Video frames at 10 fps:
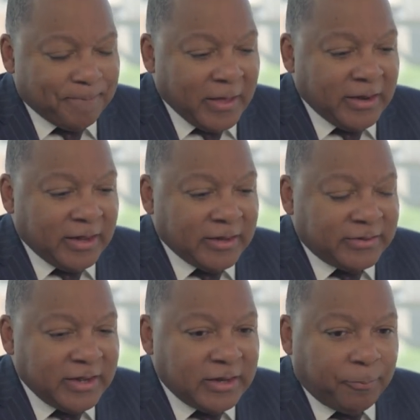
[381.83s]
And
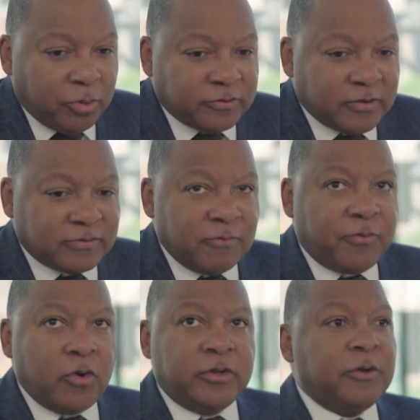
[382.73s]
indeed, it puts us in
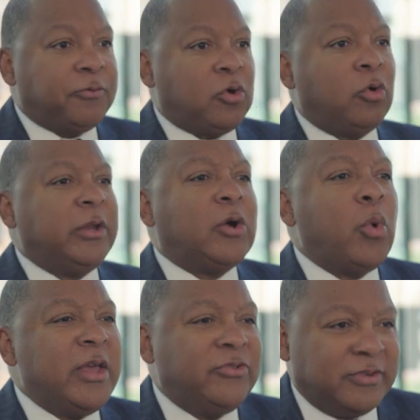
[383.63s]
very difficult
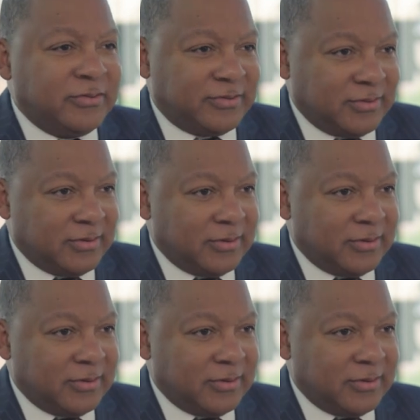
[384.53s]
equations.